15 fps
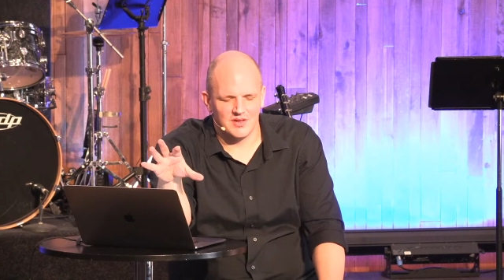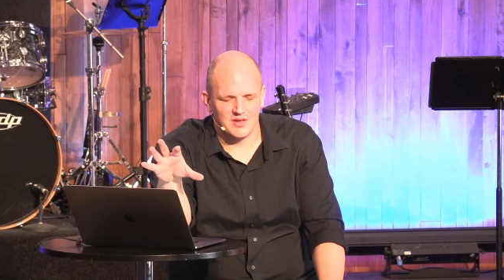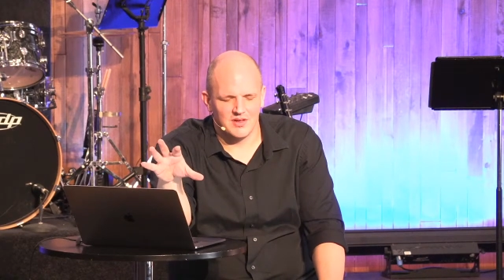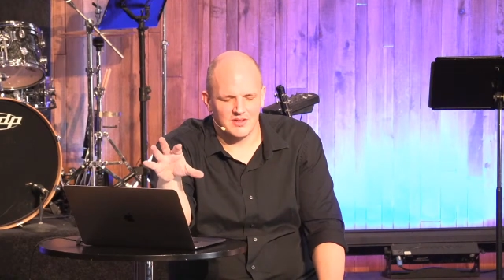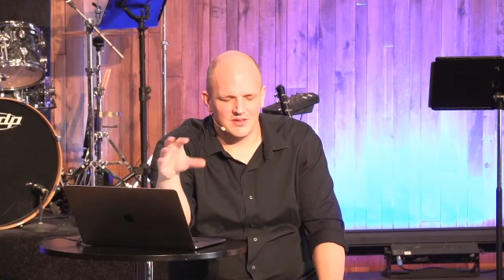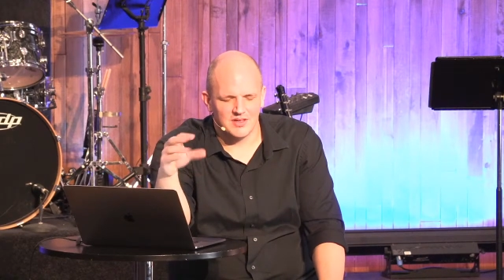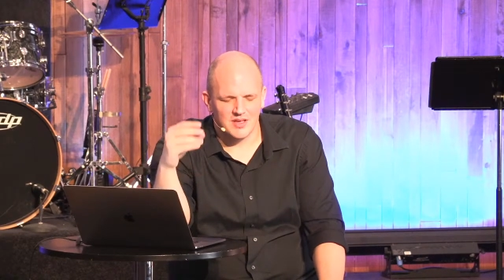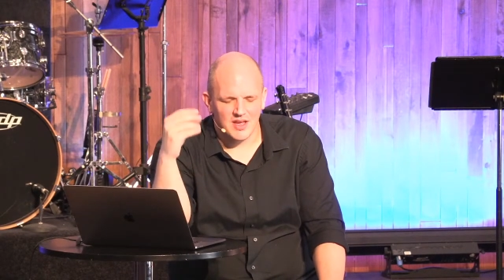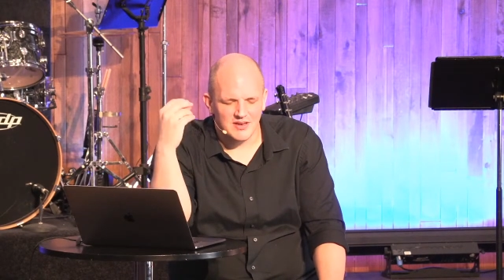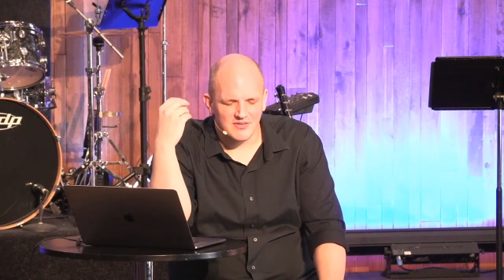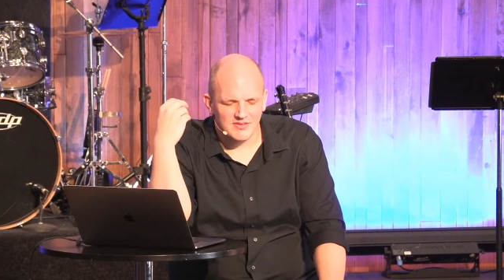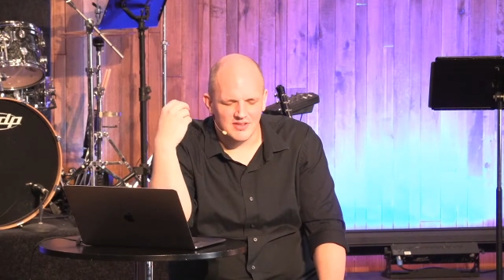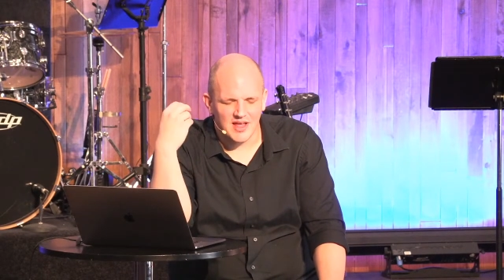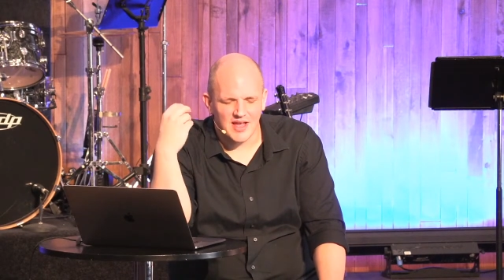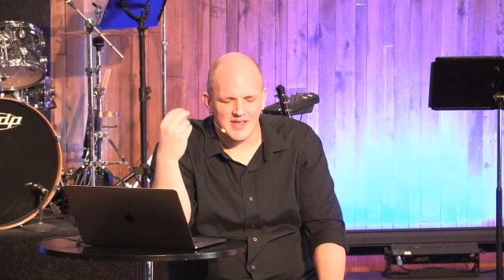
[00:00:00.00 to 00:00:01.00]
the kind of
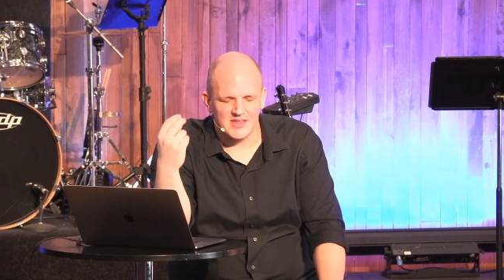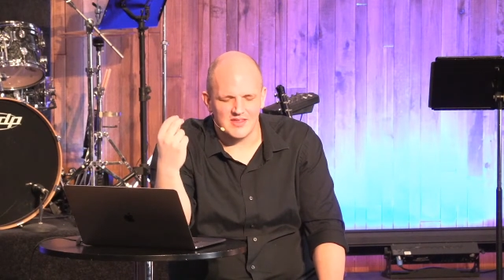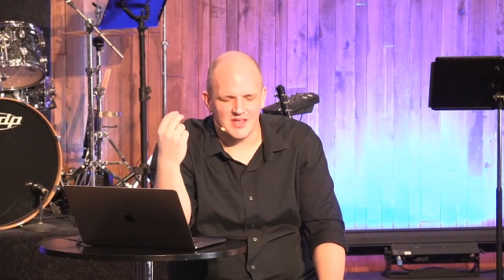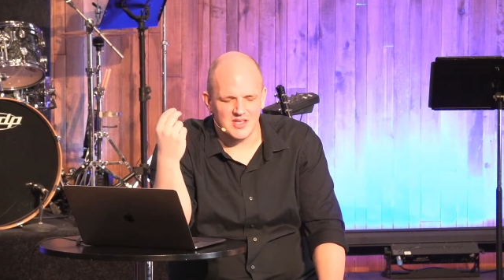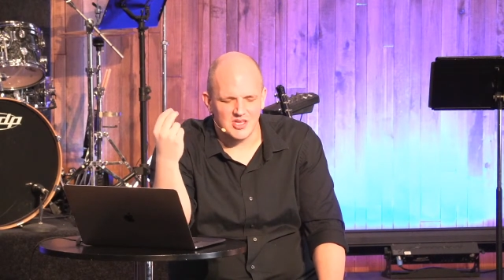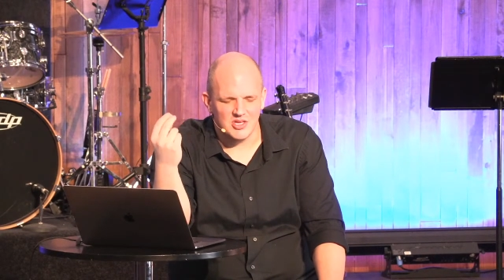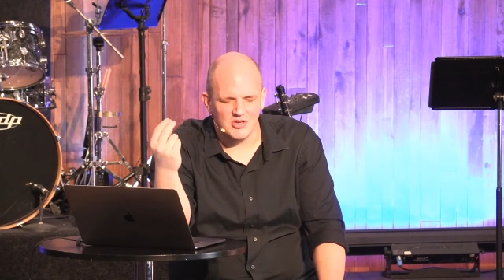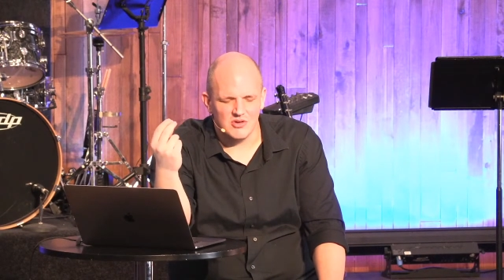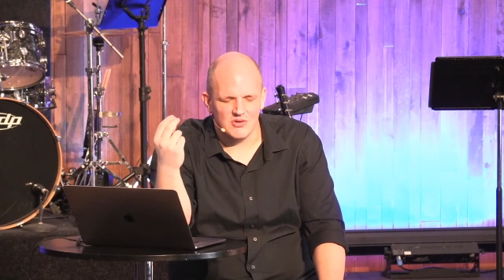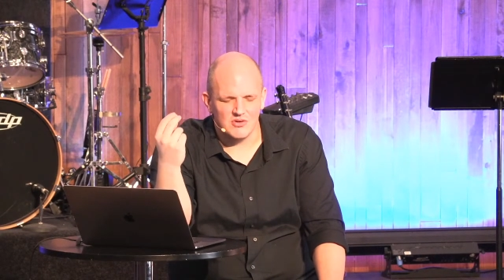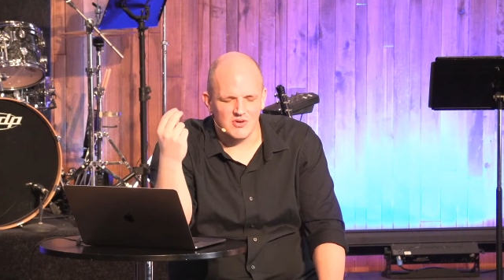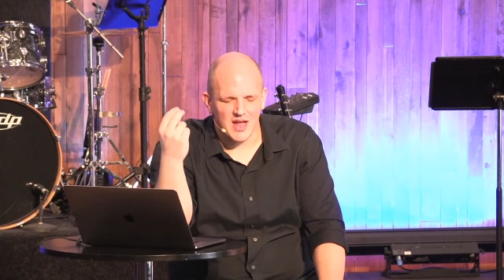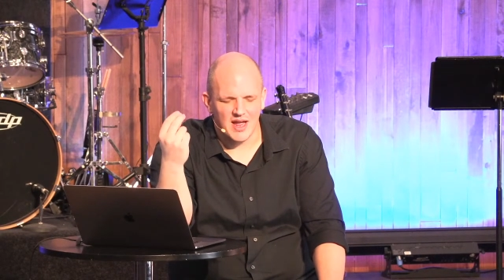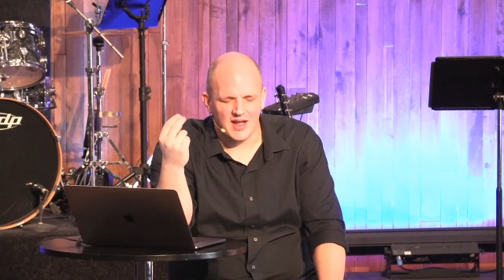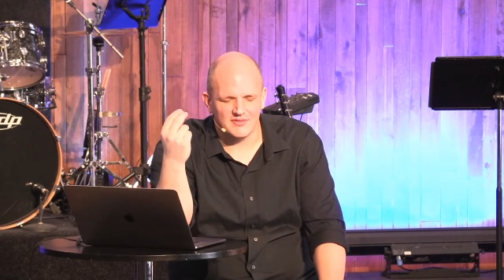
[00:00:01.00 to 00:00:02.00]
light that you
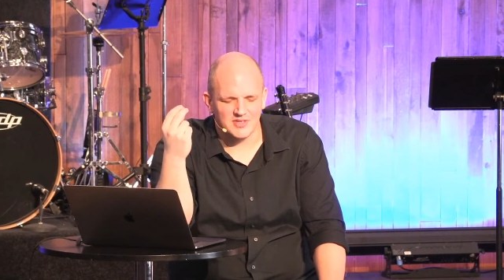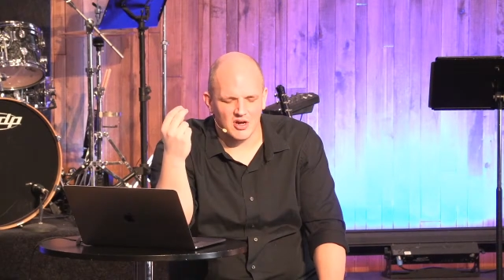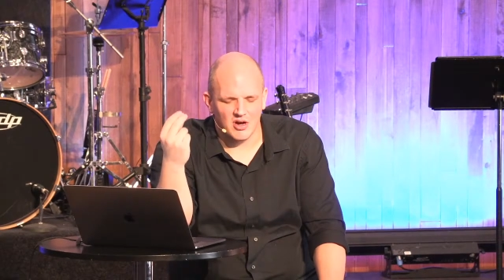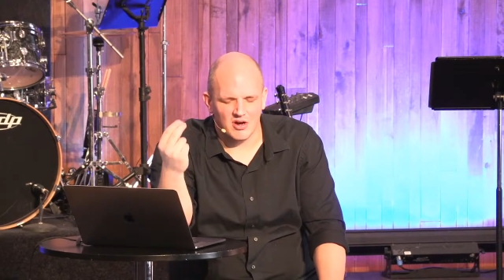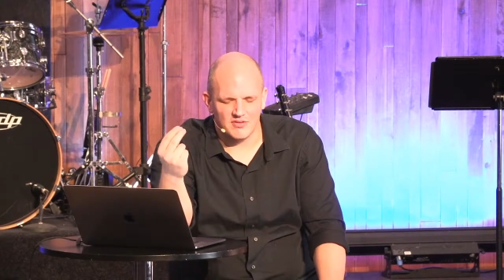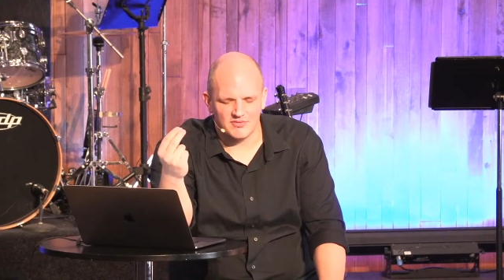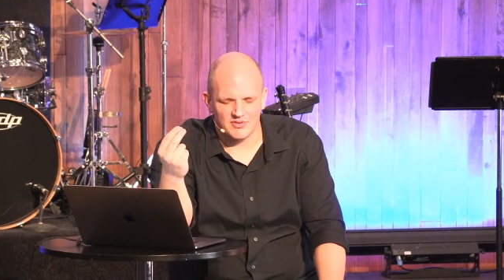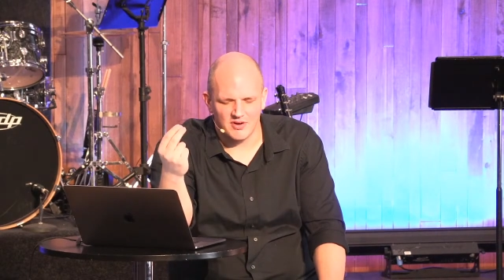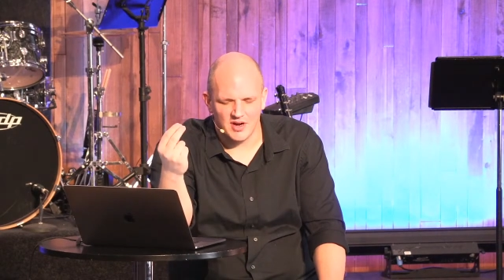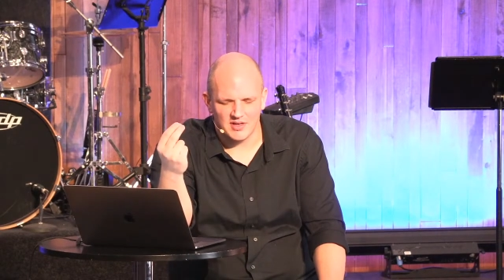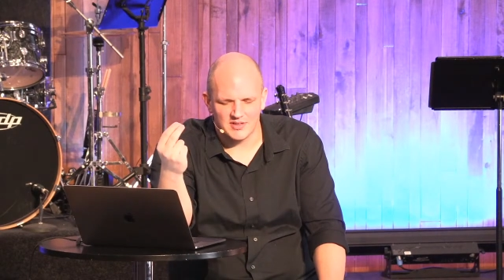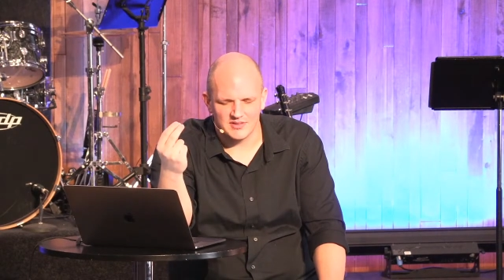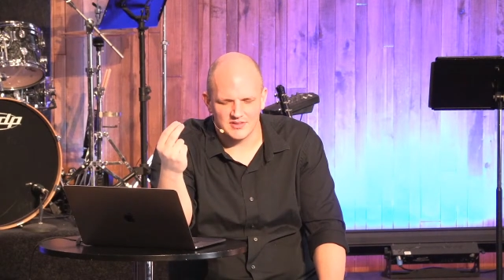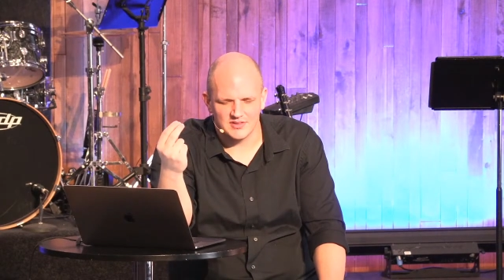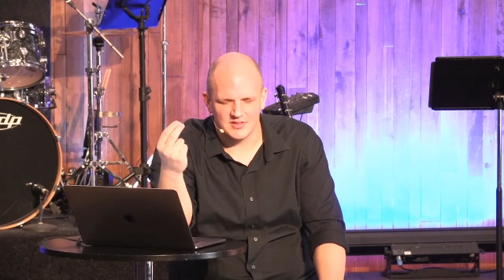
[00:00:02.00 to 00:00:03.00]
have to offer us.